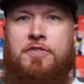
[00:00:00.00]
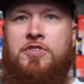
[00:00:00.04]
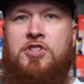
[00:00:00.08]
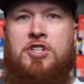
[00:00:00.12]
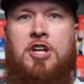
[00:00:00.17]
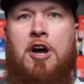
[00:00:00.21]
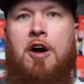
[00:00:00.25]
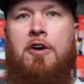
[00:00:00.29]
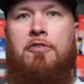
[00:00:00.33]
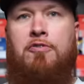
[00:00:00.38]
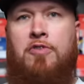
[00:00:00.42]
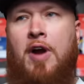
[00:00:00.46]
of
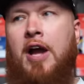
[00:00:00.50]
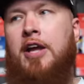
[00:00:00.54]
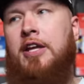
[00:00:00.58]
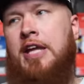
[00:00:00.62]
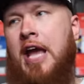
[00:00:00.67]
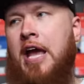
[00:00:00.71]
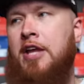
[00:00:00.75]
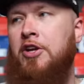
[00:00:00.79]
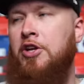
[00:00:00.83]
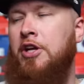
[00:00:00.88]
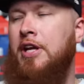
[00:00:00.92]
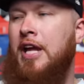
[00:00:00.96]
stuff, right?
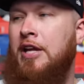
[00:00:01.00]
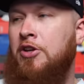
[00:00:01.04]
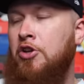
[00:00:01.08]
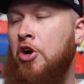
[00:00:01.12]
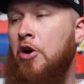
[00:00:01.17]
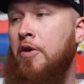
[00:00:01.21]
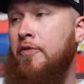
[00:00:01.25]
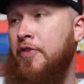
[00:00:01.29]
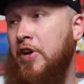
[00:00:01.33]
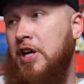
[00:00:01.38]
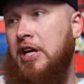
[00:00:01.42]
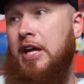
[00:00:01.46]
Yeah, you, you
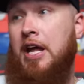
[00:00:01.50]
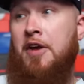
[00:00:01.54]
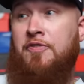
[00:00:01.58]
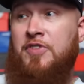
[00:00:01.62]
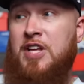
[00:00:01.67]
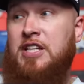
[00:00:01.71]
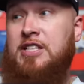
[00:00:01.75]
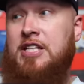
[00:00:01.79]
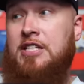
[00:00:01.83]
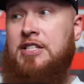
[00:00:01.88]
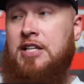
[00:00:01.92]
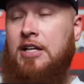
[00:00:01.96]
know, if a, if
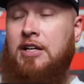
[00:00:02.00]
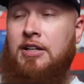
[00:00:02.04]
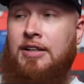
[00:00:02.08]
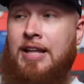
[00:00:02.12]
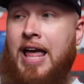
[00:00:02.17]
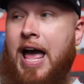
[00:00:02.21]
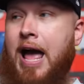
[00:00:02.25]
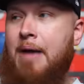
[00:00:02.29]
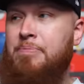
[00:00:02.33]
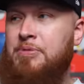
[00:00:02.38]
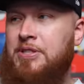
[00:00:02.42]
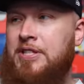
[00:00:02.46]
this is a
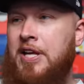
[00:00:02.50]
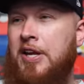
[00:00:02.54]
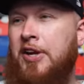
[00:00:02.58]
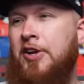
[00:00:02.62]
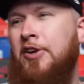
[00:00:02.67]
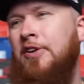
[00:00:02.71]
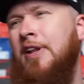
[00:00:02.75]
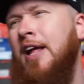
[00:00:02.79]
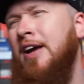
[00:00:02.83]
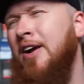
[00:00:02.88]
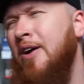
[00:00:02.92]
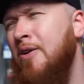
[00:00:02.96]
collab
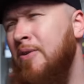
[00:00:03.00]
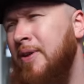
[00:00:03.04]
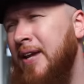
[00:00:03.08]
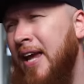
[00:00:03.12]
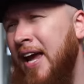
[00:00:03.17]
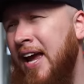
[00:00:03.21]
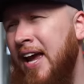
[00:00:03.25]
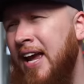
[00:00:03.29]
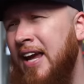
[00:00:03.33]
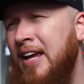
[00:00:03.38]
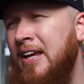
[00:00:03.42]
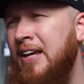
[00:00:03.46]
sneaker, you're like,
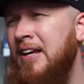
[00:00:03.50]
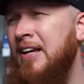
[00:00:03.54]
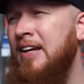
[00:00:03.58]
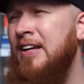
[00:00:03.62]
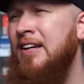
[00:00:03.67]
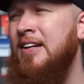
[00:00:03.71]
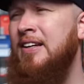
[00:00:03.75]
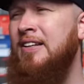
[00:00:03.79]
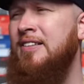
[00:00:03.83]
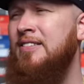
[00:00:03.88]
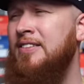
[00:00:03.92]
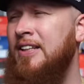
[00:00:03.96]
okay,
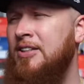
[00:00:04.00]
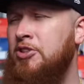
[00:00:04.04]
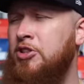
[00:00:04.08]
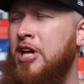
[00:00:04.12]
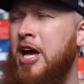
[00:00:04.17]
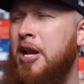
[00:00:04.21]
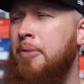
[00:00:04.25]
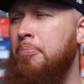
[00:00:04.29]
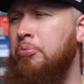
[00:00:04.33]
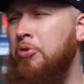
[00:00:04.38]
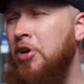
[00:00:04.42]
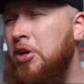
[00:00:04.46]
it's
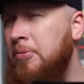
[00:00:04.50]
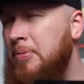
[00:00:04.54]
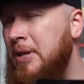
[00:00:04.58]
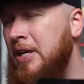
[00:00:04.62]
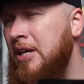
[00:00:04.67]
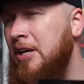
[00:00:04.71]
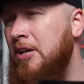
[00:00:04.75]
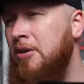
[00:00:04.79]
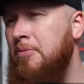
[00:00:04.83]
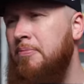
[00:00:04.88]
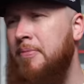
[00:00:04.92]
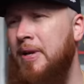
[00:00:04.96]
kind of
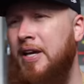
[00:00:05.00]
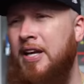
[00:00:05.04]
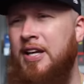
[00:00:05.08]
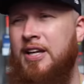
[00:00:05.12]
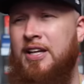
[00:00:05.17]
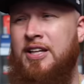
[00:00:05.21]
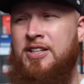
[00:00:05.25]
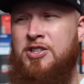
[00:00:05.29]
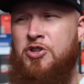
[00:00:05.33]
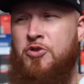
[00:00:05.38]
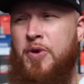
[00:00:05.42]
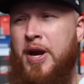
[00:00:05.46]
premium,
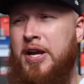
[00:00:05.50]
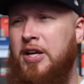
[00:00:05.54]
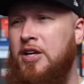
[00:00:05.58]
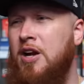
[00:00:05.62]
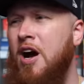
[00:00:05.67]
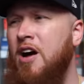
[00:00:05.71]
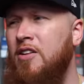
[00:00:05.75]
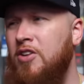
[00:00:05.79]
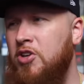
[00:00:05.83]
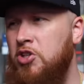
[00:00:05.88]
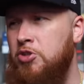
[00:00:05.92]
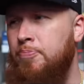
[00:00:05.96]
it's great
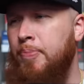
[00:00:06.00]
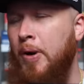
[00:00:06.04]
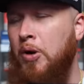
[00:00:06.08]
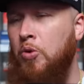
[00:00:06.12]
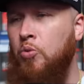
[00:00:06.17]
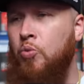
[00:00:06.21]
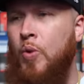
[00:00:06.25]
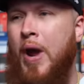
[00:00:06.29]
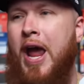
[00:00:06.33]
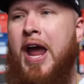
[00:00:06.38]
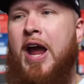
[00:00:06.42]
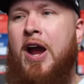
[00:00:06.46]
colors,
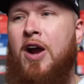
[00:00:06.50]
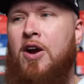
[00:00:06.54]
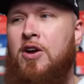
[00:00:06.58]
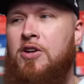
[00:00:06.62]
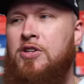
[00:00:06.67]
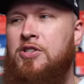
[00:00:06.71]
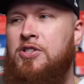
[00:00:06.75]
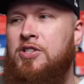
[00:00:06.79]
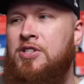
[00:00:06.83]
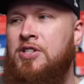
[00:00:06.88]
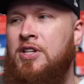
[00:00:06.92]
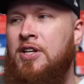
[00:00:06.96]
but
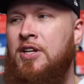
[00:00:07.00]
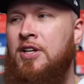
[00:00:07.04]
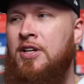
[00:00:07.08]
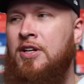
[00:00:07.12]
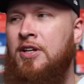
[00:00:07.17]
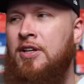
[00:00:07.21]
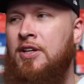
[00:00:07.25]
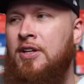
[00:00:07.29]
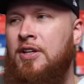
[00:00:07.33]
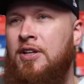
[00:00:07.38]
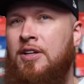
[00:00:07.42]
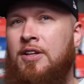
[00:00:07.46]
where's
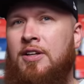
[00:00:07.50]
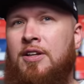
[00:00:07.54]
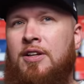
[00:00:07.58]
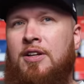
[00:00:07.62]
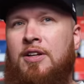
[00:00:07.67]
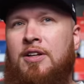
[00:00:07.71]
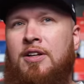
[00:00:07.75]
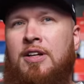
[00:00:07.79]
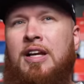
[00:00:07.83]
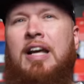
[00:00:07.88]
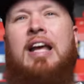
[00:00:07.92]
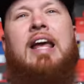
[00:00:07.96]
the
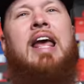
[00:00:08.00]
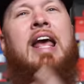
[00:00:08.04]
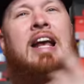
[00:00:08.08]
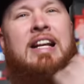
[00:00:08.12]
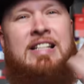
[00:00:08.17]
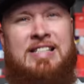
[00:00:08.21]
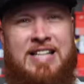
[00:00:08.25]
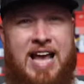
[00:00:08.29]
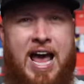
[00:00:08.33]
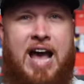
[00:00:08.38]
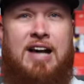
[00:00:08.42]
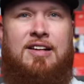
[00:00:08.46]
storytelling.
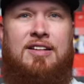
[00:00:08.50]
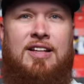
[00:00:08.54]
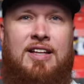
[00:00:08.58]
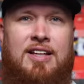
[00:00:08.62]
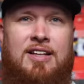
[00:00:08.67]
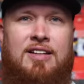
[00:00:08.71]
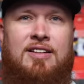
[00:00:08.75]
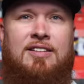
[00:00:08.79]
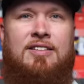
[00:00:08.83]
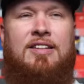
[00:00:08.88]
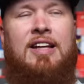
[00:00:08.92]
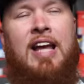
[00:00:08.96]

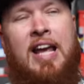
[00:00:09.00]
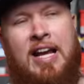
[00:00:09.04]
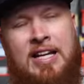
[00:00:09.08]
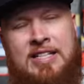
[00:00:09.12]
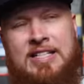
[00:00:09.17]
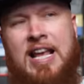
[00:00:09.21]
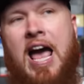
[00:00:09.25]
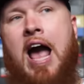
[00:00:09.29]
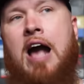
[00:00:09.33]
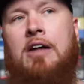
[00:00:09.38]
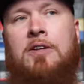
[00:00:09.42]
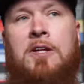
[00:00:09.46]
Exactly.
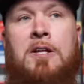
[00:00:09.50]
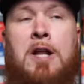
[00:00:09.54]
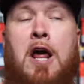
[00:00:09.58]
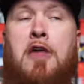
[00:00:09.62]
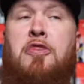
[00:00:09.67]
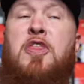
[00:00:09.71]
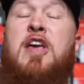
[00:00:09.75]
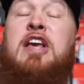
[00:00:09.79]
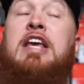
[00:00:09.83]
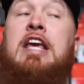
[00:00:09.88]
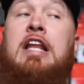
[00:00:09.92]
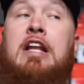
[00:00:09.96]
Exactly. And I
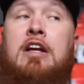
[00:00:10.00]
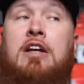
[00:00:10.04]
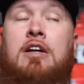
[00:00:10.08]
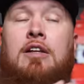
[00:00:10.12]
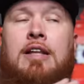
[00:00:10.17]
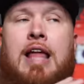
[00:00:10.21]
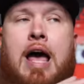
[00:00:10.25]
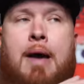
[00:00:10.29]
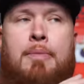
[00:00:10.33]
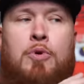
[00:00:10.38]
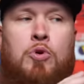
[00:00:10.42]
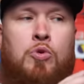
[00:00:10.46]
think in a
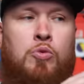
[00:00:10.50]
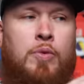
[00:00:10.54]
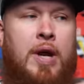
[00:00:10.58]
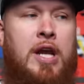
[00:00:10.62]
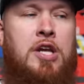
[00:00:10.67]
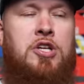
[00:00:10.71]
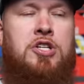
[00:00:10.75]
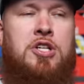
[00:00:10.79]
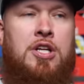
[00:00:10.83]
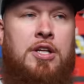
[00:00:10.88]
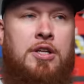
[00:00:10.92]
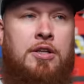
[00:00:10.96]

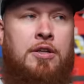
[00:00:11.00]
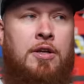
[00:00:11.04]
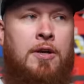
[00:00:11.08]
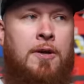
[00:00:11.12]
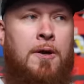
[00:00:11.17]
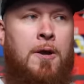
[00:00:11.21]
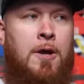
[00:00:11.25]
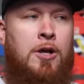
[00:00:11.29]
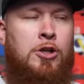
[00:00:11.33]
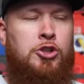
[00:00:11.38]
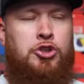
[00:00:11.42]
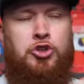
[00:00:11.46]
collaboration,
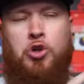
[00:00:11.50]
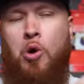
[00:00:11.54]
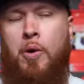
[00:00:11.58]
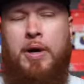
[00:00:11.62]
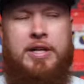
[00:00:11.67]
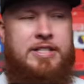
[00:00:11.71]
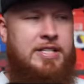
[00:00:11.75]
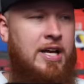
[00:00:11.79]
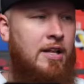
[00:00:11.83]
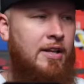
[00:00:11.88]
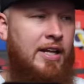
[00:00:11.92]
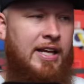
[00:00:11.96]

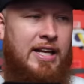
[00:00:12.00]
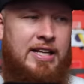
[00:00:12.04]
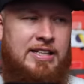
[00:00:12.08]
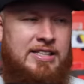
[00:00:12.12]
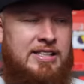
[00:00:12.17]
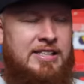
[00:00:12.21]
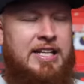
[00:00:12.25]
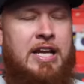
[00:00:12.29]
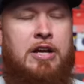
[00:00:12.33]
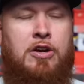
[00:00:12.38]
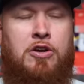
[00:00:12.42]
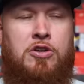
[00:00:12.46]
storytelling and
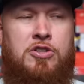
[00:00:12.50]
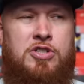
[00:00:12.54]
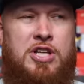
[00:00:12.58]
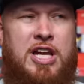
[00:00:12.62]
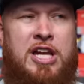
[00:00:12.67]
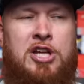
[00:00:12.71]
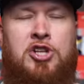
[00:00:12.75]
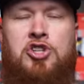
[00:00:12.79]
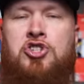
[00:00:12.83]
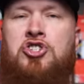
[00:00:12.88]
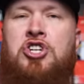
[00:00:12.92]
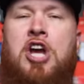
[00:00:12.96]
sneakers
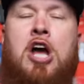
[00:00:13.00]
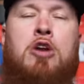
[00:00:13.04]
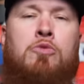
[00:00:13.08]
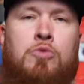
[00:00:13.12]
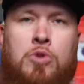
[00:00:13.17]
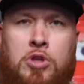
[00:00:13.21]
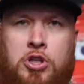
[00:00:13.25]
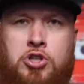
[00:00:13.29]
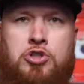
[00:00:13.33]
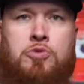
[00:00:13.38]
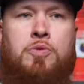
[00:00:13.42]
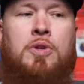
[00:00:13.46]
in
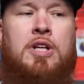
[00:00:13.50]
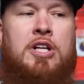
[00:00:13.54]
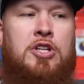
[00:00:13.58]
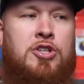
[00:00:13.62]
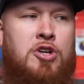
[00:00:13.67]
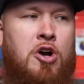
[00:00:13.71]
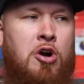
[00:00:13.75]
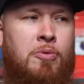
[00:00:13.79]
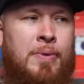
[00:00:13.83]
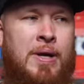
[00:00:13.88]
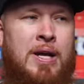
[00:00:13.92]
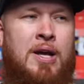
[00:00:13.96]
general is really
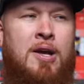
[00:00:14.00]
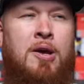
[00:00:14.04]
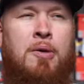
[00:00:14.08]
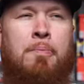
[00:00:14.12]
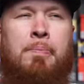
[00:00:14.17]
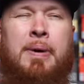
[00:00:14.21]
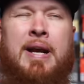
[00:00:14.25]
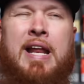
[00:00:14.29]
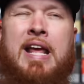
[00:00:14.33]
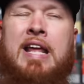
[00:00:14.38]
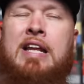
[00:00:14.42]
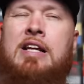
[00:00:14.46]
dope.
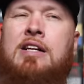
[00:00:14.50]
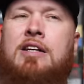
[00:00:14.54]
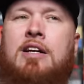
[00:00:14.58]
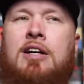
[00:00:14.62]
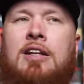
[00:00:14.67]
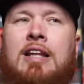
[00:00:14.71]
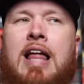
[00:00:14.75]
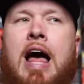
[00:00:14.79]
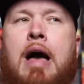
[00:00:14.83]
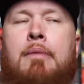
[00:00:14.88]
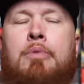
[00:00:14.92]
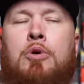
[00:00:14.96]
But in a
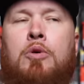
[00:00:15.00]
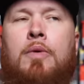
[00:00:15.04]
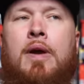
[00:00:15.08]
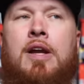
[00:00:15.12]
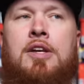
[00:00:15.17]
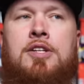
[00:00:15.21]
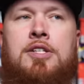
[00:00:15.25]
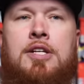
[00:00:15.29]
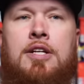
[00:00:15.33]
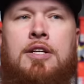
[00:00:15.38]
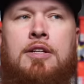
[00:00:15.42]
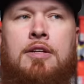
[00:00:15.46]

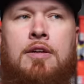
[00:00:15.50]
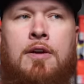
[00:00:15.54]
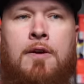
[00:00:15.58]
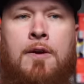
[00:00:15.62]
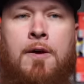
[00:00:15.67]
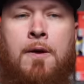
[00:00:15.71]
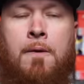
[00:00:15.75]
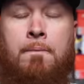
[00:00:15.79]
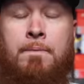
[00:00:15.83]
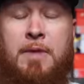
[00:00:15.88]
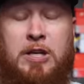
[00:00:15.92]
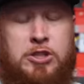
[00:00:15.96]
collaboration,
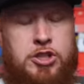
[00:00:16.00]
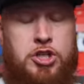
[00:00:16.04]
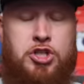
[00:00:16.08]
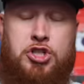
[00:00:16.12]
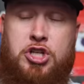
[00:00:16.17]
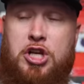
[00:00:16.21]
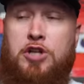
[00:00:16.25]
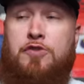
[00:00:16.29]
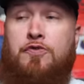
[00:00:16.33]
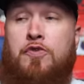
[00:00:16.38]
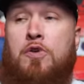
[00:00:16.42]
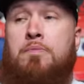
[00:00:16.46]
this is
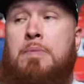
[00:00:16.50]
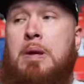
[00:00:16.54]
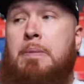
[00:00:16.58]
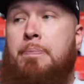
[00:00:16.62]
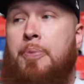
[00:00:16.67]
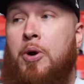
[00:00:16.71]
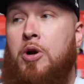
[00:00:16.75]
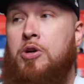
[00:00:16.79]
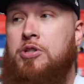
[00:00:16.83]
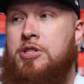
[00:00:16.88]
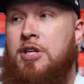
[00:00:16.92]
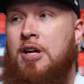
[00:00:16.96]
just for me
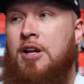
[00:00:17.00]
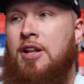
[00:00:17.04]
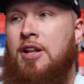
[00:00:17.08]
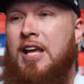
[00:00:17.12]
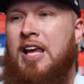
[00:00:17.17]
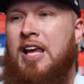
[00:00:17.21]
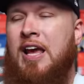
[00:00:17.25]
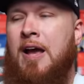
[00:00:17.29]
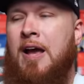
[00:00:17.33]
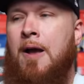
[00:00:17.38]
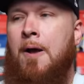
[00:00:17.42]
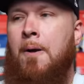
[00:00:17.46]

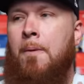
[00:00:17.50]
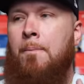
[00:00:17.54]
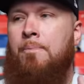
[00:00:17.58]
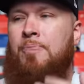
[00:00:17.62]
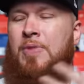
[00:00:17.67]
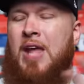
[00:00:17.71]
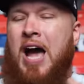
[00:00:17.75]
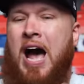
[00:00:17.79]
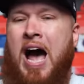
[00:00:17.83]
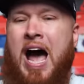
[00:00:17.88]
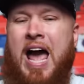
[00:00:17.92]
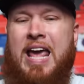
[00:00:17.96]
personally,
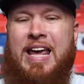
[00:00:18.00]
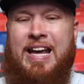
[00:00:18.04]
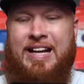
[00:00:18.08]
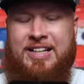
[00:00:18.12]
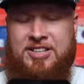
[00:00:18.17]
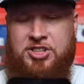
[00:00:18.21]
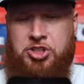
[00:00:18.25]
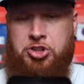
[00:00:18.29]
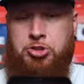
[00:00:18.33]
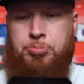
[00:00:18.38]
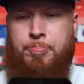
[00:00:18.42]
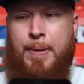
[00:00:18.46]
I
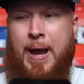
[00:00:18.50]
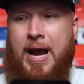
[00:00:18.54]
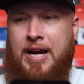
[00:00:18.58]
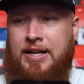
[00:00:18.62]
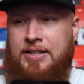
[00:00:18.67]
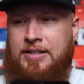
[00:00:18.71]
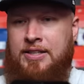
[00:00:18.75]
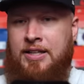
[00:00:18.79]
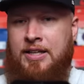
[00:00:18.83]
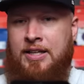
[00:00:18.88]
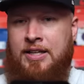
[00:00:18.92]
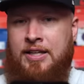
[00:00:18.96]

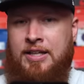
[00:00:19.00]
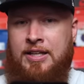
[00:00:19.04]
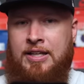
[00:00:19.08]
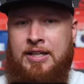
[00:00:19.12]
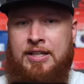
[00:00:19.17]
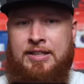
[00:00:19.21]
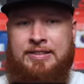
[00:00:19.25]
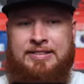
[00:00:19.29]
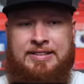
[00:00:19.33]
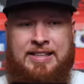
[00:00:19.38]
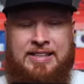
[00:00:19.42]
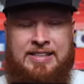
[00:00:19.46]
expect
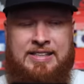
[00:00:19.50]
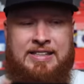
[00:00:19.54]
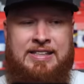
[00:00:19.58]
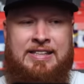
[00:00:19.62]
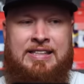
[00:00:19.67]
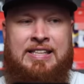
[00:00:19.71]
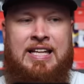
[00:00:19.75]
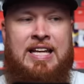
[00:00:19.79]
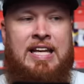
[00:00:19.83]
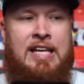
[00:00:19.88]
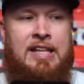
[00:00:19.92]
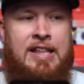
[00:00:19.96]
to
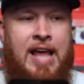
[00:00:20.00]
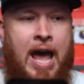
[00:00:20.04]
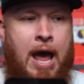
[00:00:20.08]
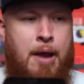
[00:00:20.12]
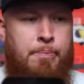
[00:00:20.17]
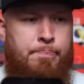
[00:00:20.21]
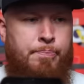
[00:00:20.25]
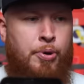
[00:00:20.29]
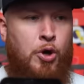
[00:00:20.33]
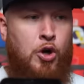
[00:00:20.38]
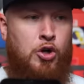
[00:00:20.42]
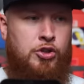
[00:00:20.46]
see
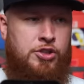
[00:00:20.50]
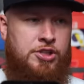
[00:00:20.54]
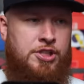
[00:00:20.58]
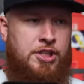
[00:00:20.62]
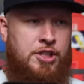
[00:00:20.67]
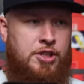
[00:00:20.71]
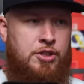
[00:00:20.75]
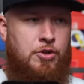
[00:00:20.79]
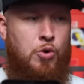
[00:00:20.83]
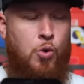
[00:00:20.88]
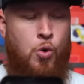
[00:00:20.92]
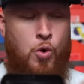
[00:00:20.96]
that
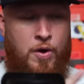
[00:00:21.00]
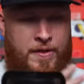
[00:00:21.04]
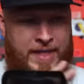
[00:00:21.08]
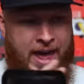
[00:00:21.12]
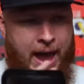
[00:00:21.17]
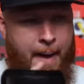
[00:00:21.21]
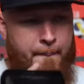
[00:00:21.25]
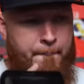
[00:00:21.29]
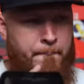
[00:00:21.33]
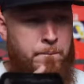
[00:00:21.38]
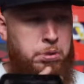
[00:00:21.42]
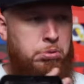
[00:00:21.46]
person or
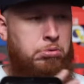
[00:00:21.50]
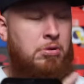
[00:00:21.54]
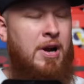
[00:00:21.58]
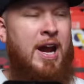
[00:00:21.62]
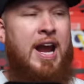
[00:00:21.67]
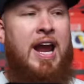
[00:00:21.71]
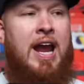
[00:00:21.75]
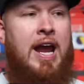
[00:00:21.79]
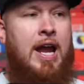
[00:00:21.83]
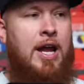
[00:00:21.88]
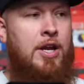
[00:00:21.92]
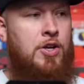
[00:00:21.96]
that
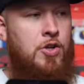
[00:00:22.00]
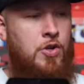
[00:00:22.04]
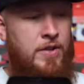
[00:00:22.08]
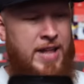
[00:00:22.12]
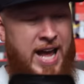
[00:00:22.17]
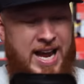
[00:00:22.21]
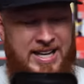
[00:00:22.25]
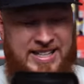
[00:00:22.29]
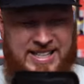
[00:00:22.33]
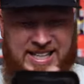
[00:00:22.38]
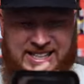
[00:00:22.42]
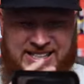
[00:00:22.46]
brand or
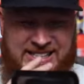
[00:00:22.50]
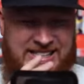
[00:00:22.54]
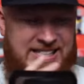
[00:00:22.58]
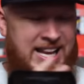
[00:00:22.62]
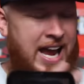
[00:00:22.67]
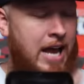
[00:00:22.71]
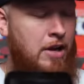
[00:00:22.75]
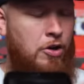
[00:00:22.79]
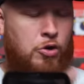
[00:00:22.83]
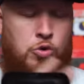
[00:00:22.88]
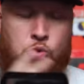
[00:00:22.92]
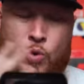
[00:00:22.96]
that
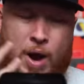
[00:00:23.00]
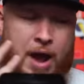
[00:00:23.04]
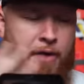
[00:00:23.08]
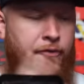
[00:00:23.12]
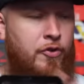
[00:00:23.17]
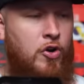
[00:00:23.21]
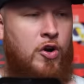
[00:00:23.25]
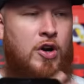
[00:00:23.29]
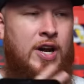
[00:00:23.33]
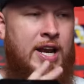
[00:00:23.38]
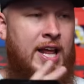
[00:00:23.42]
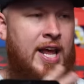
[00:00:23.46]
designer,
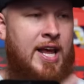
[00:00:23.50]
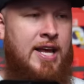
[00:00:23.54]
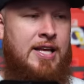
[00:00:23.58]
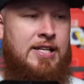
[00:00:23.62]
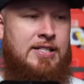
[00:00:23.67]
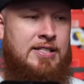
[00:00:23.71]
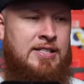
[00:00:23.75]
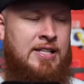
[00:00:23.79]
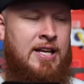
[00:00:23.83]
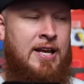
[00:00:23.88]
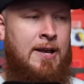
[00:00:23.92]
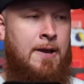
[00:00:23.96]
whoever it
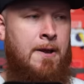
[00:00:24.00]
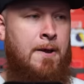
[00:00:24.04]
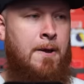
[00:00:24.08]
is,